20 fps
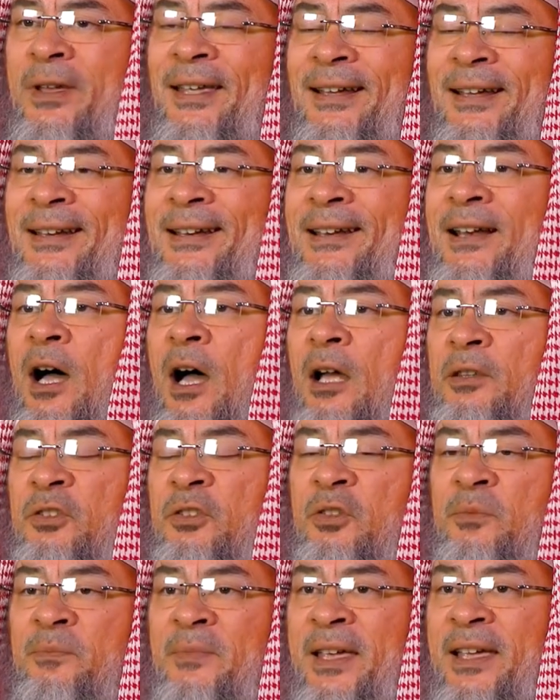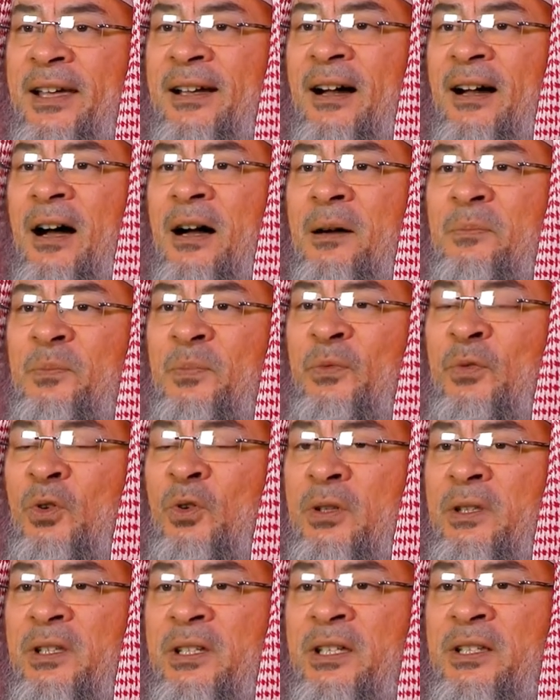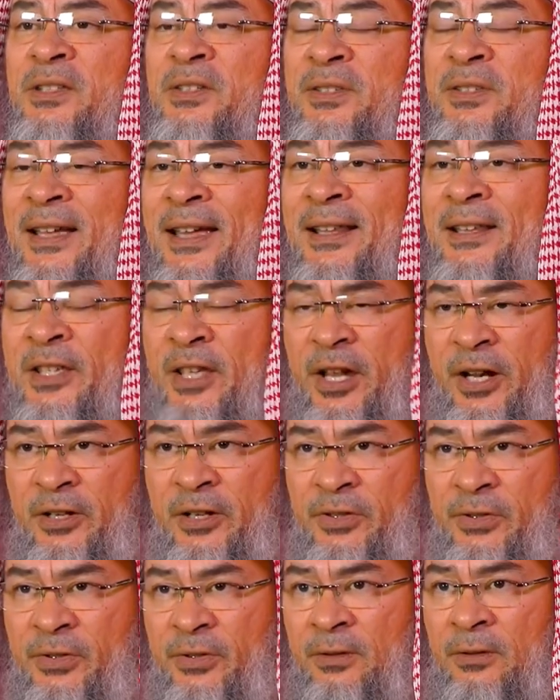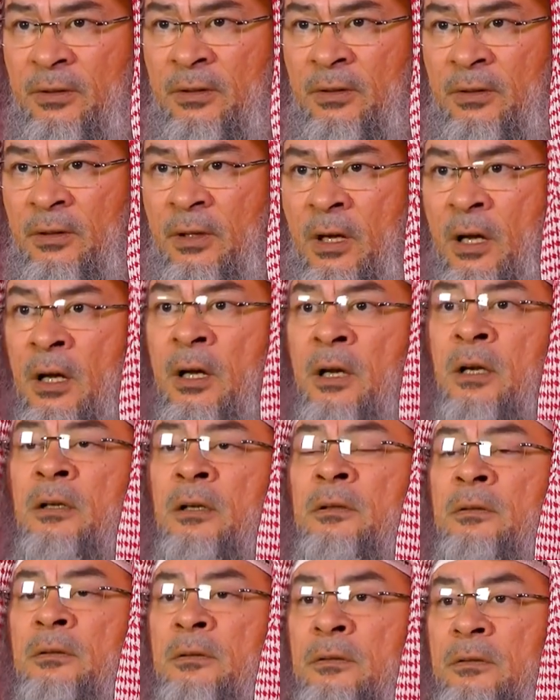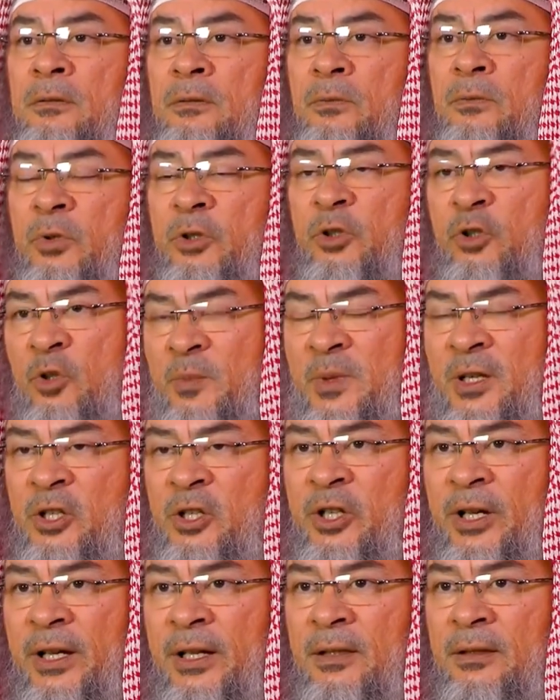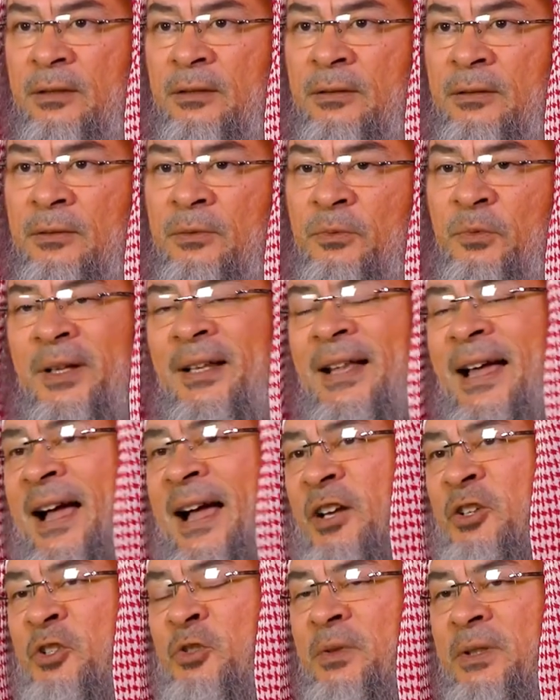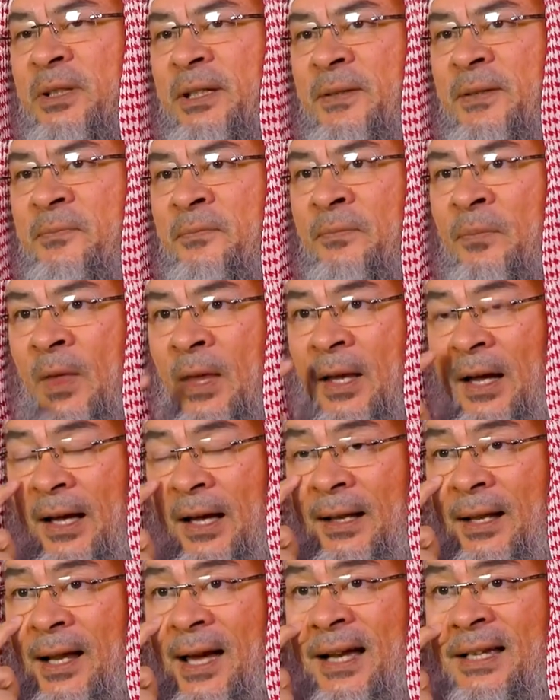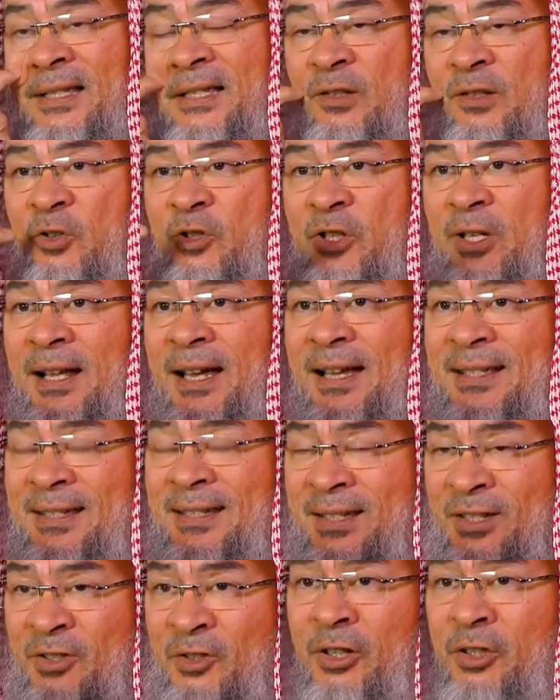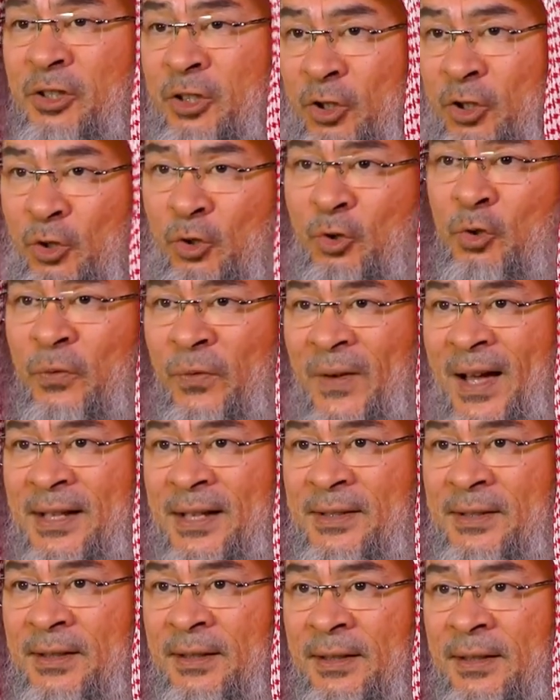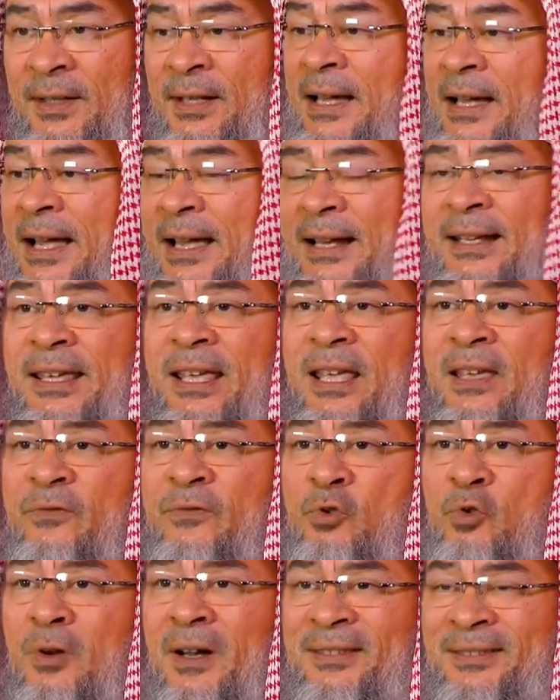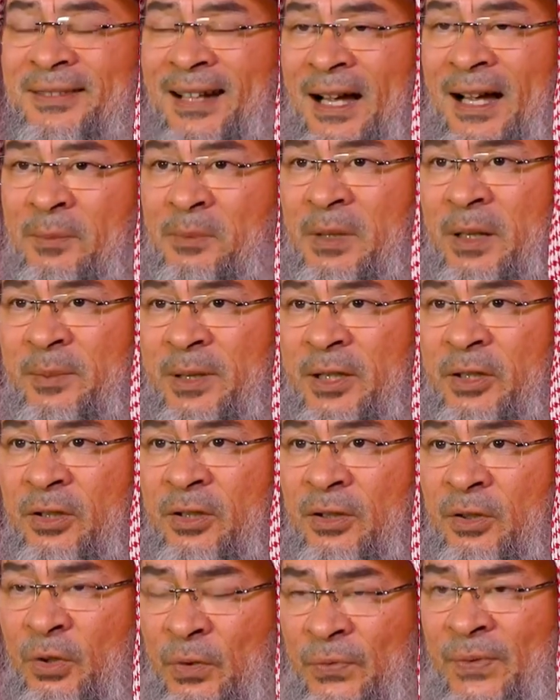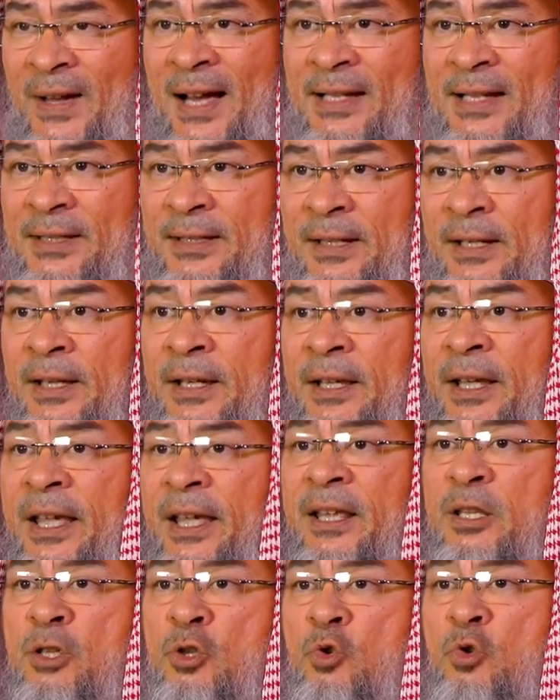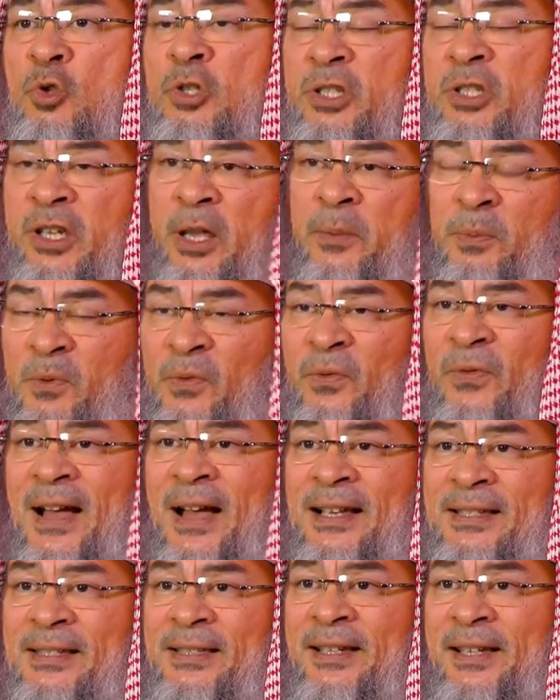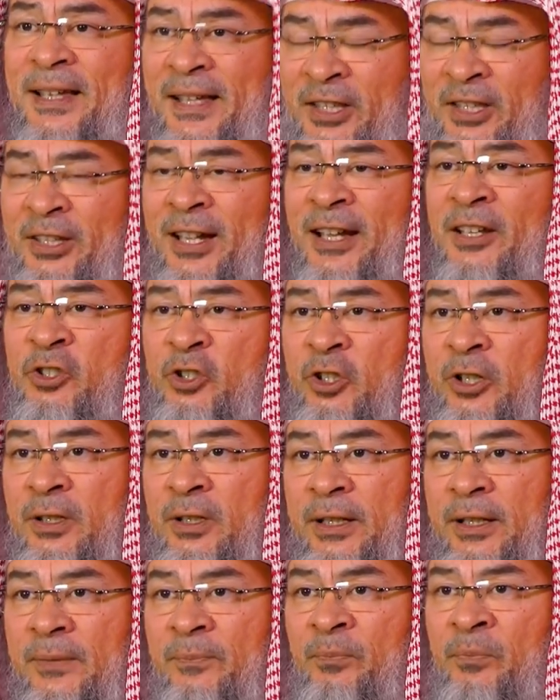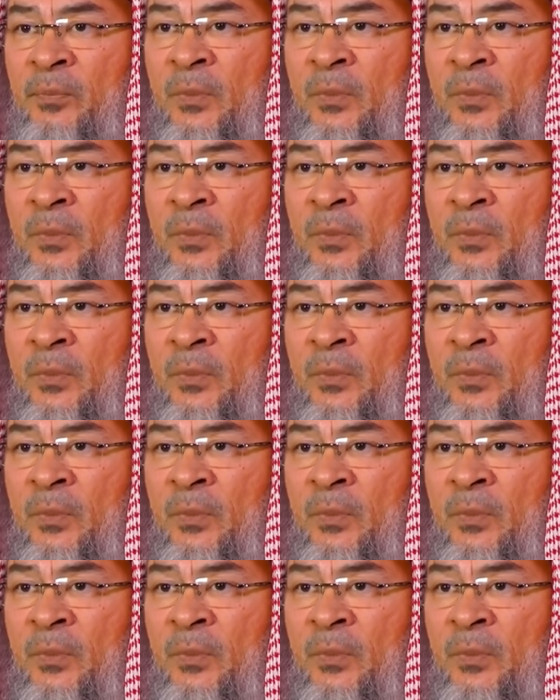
cannot make up for these ten years. What do you mean, Shaykh? Well, actually, Allah Azza wa Jal has instructed you to fast and gave you a time limit to fast. And you skipped fasting intentionally